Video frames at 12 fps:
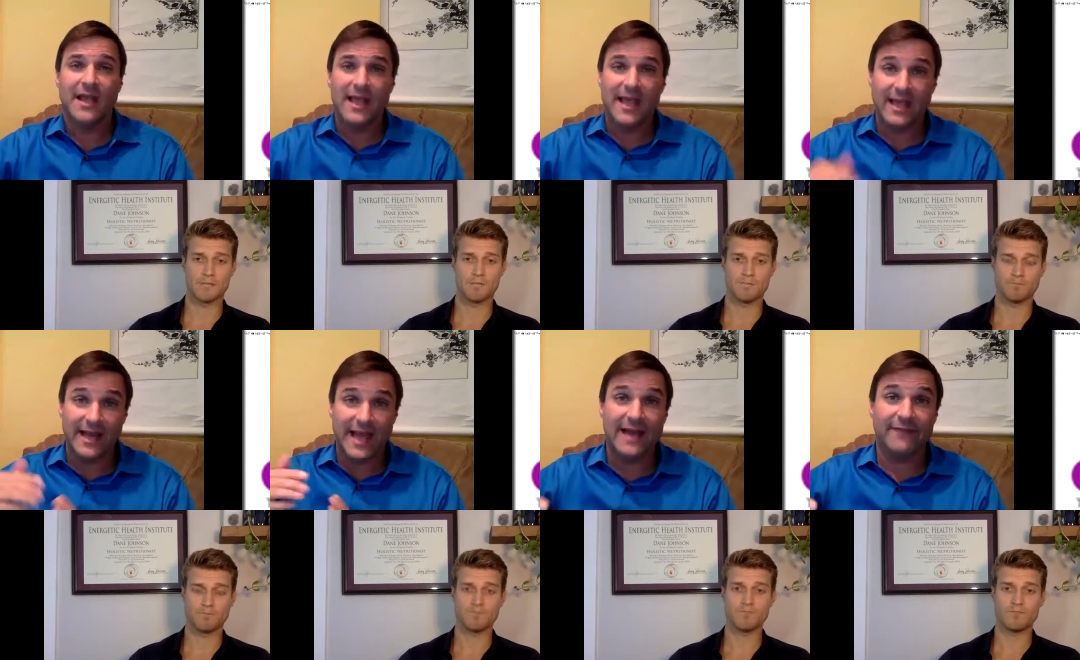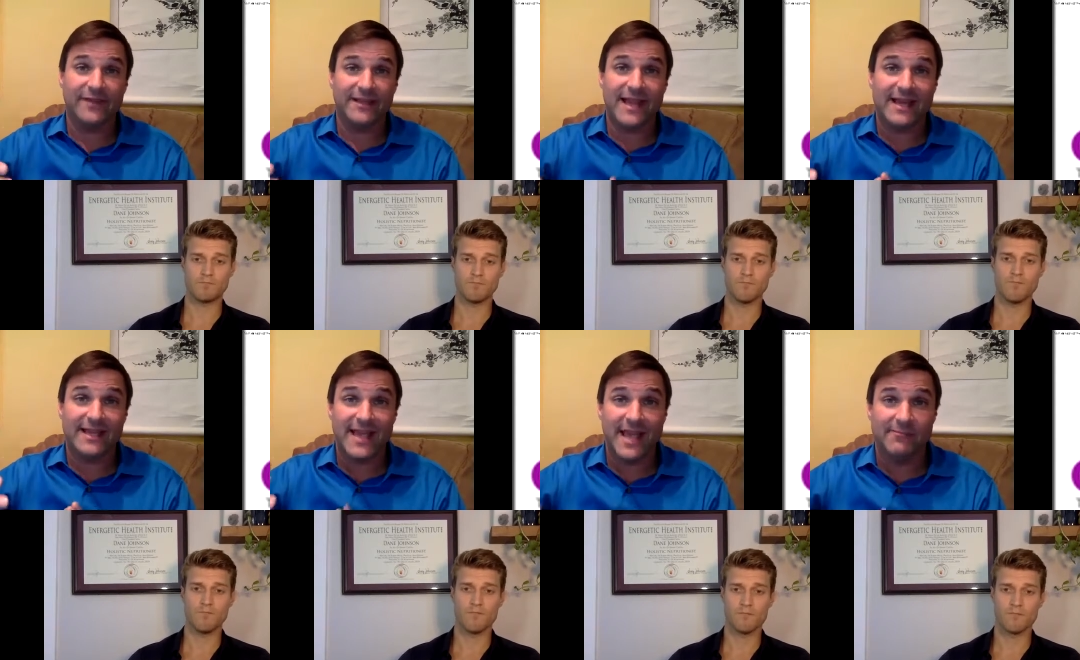Speaker 1: and having that
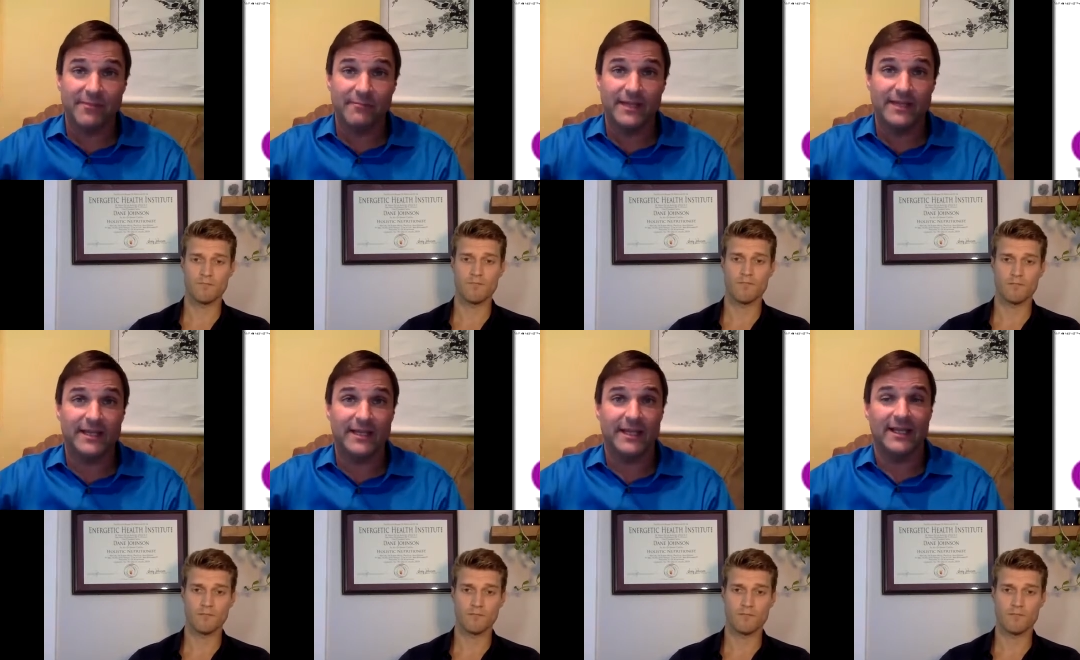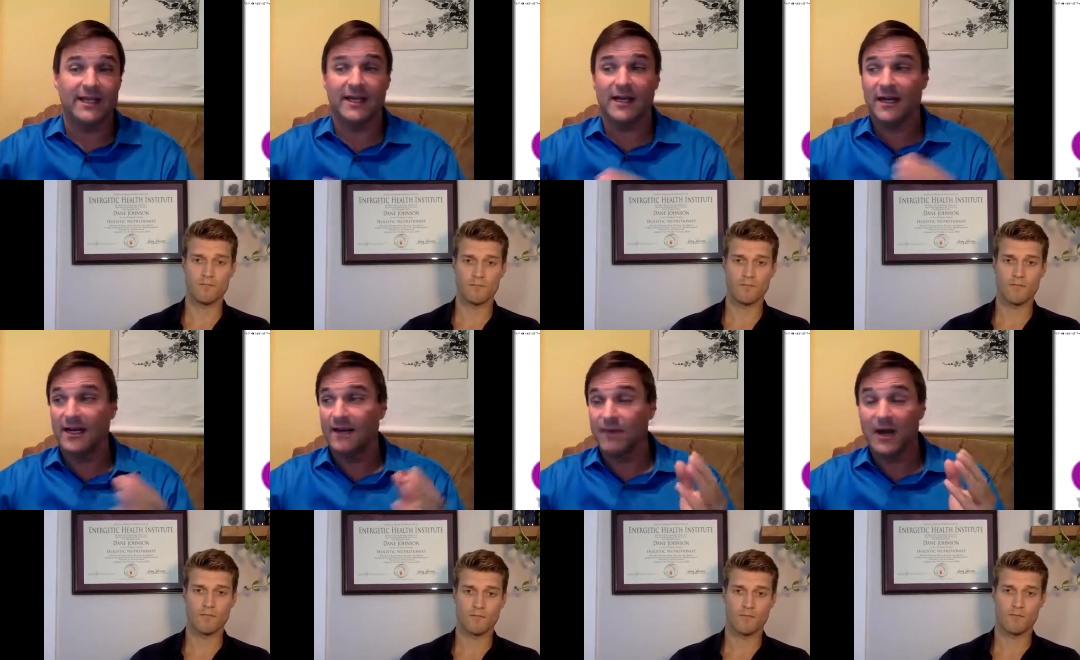capability,
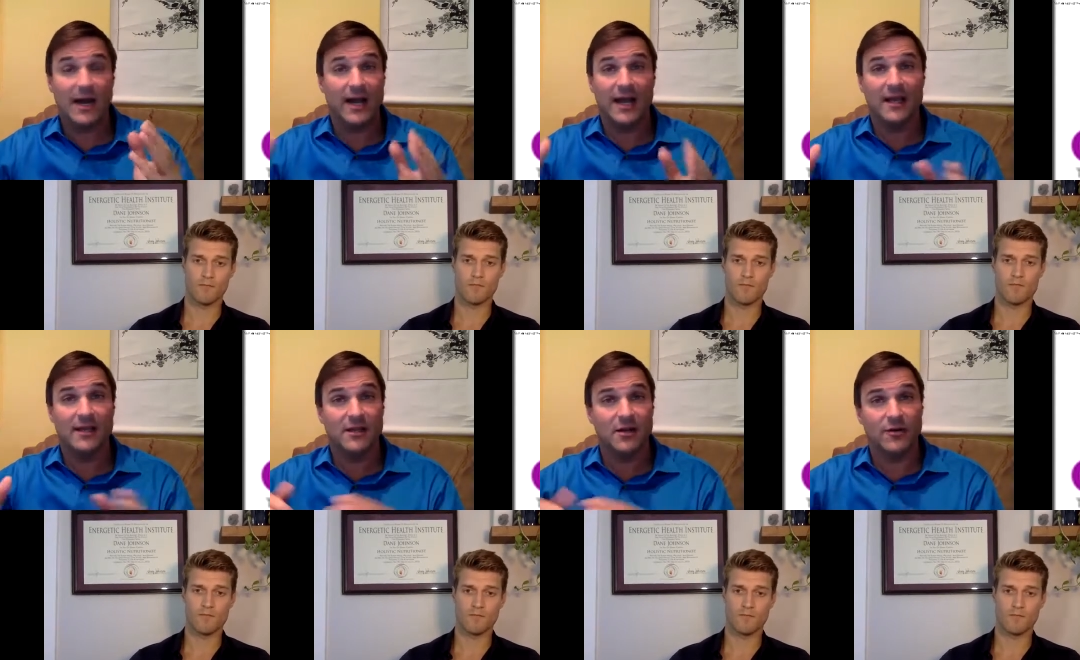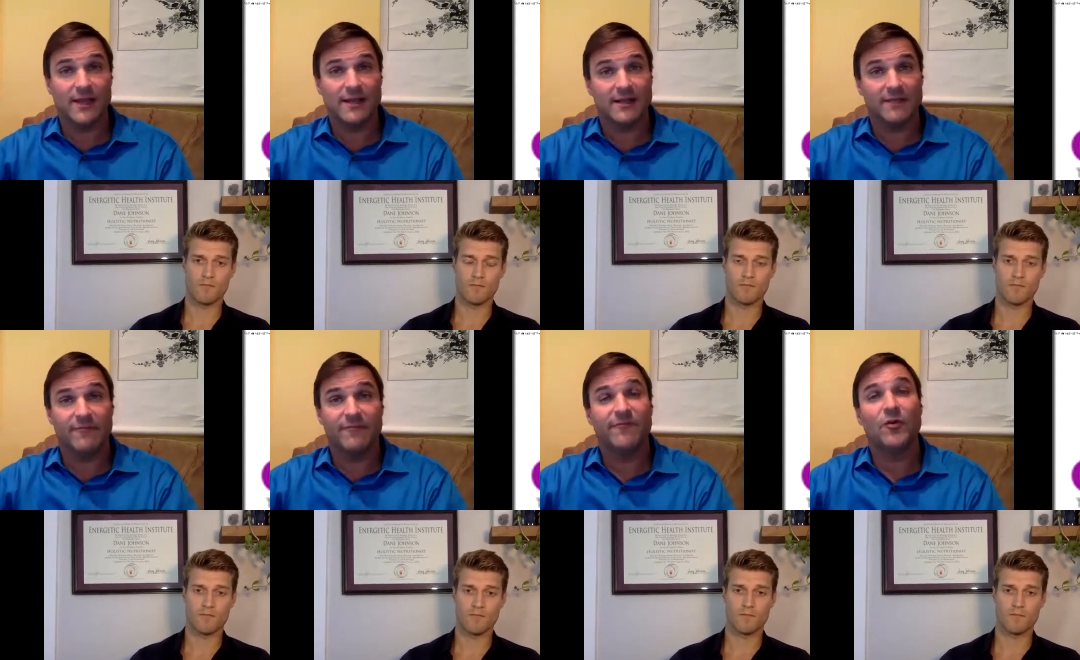um, I, you know, that I'm
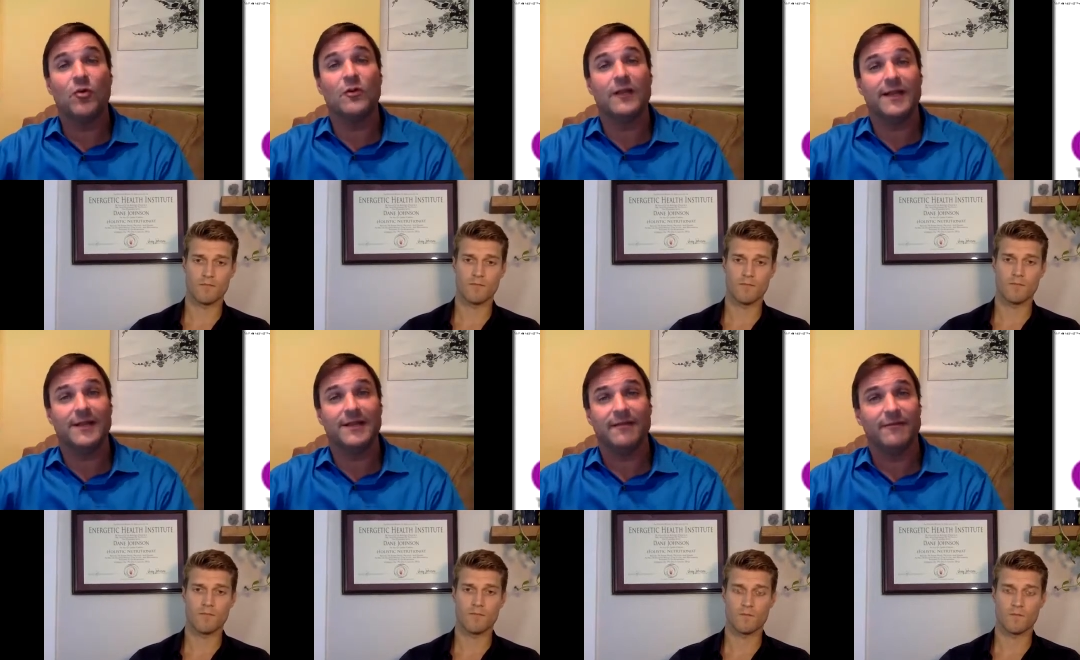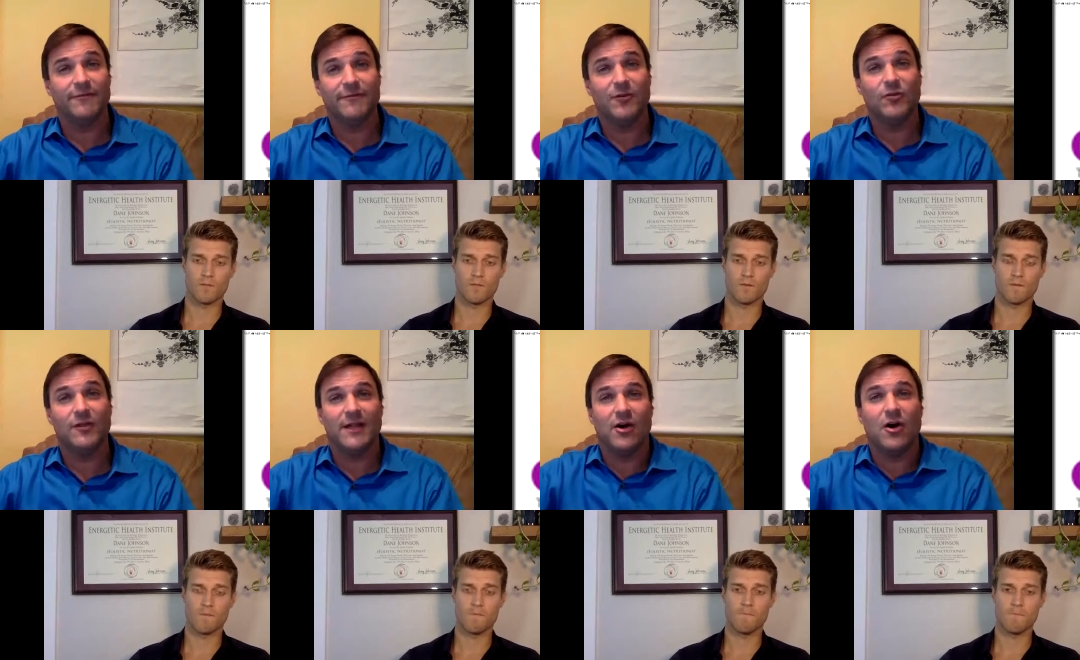full and full
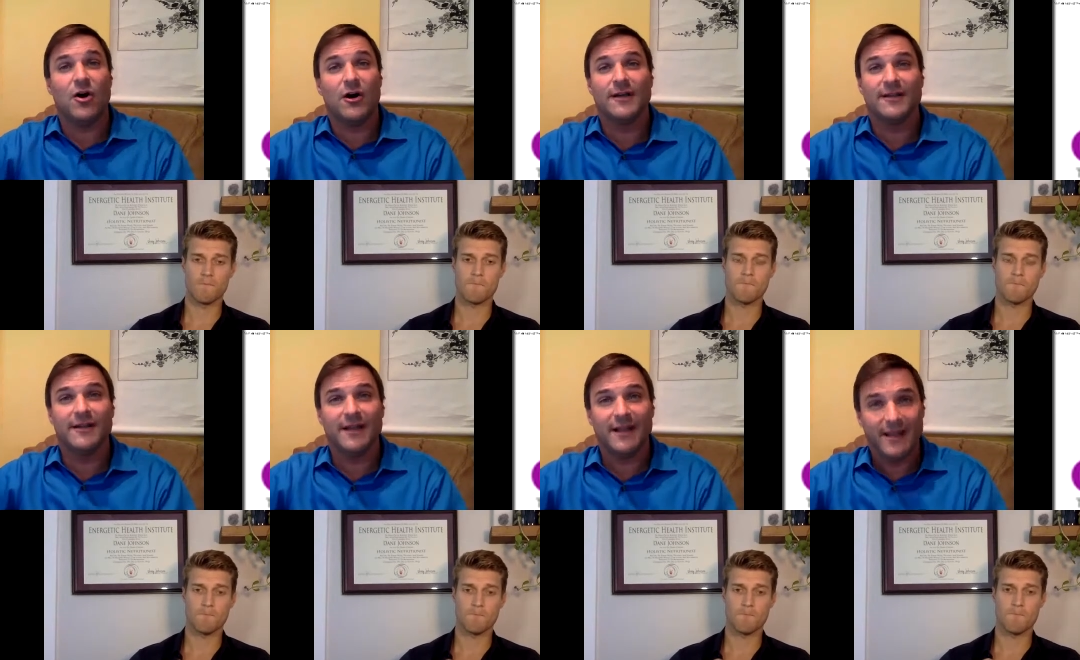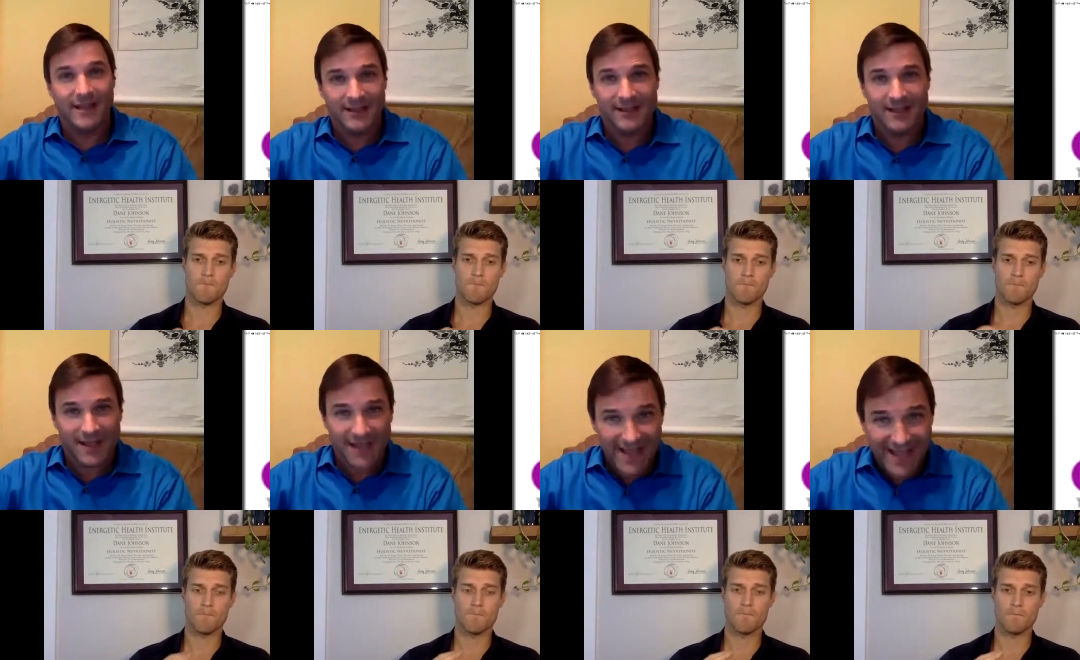on and
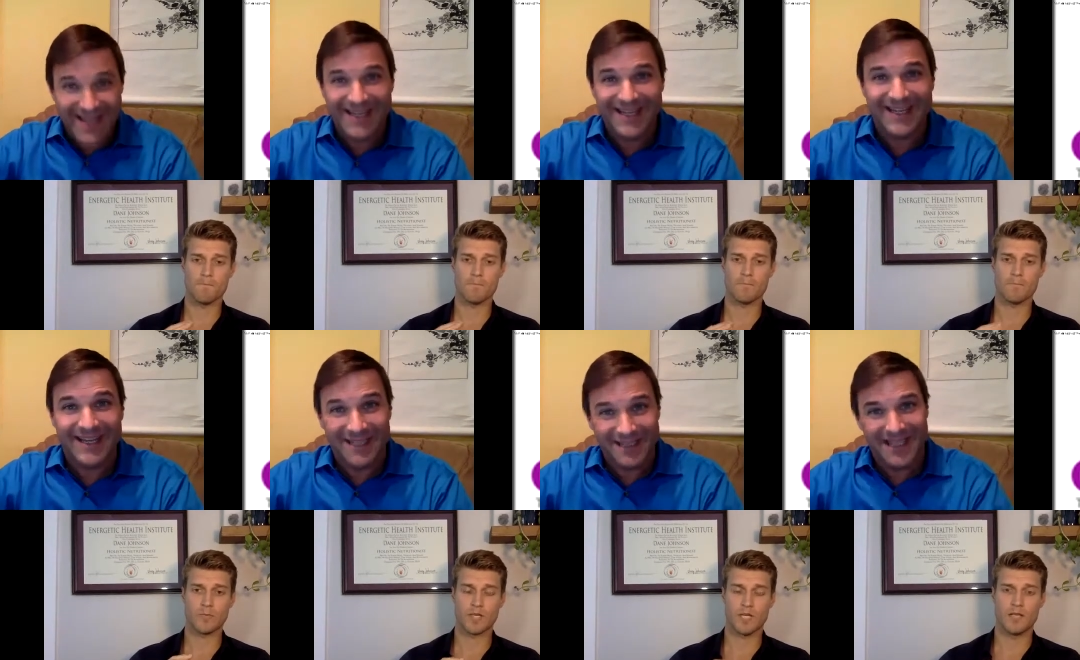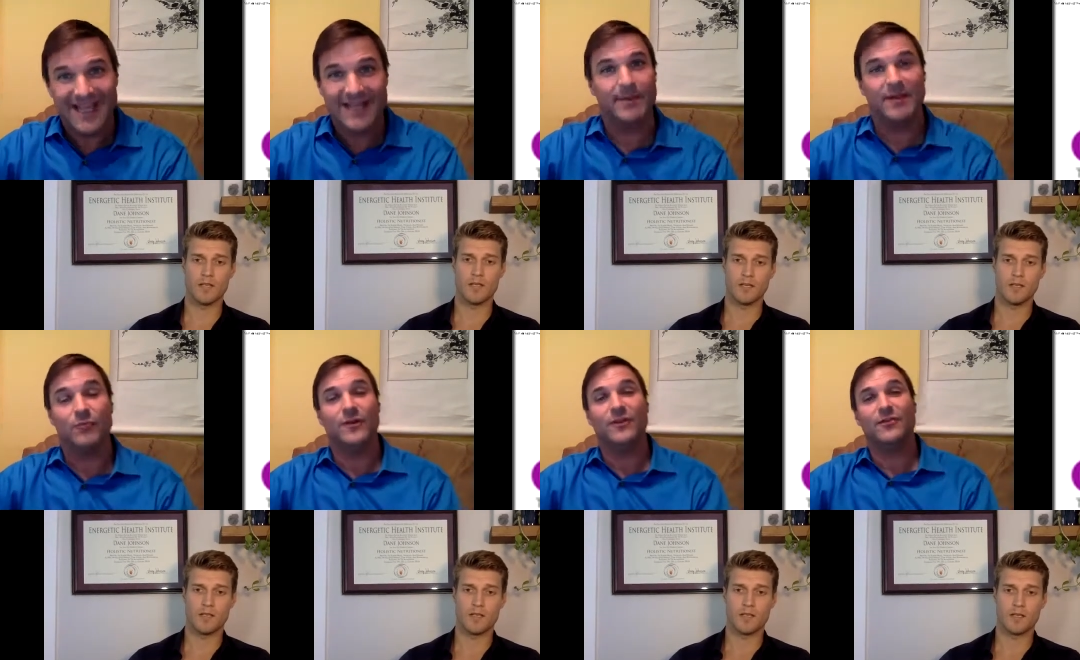in alignment
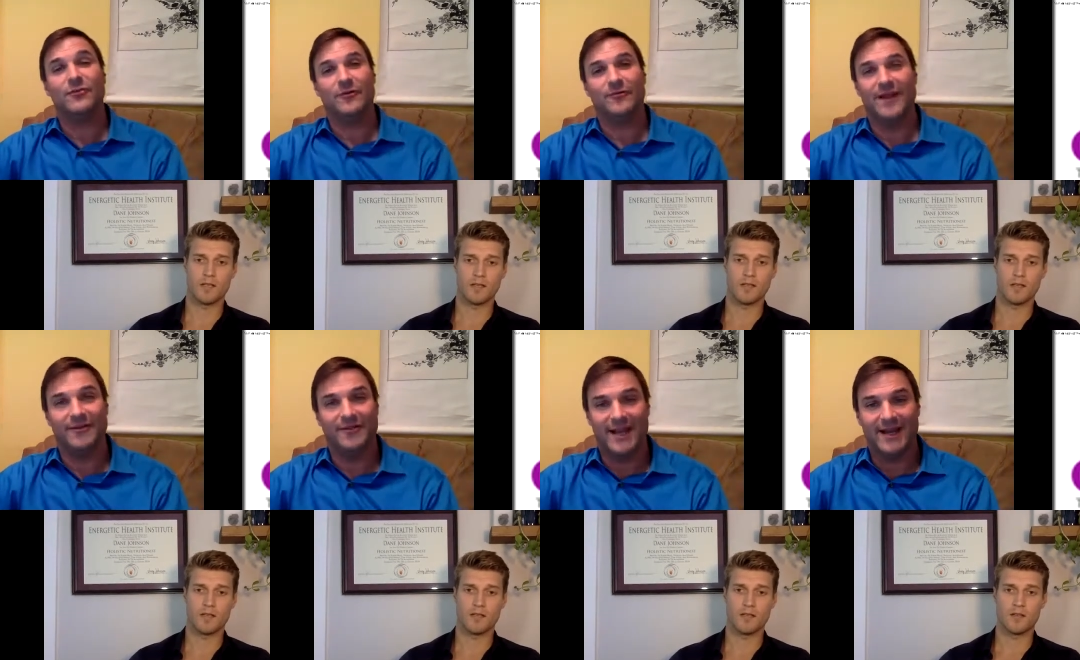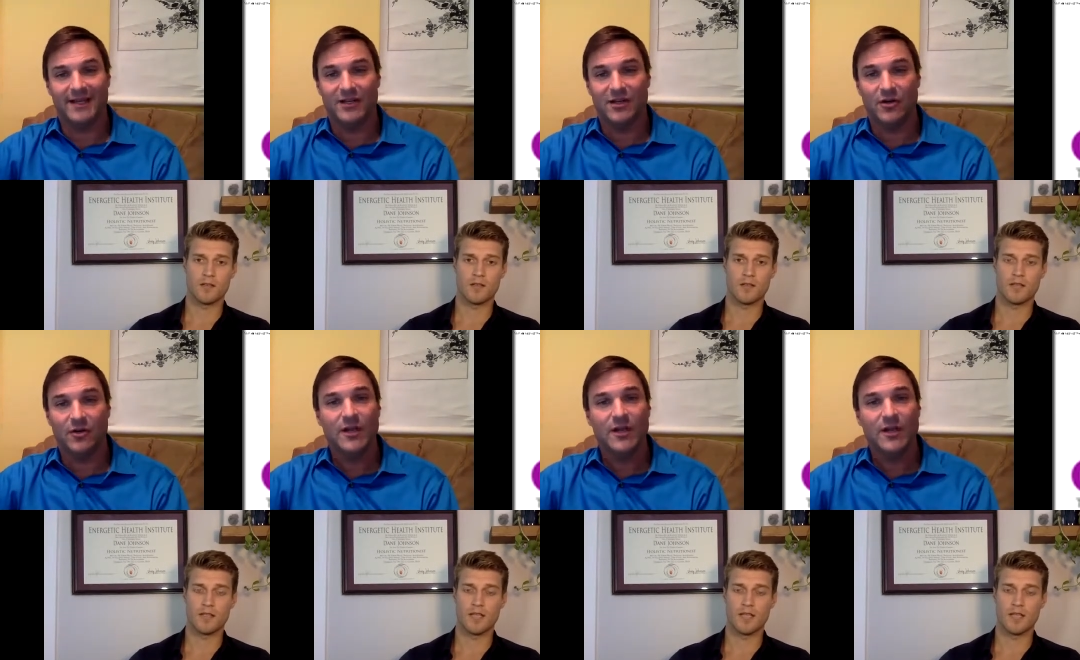with you around that, you know,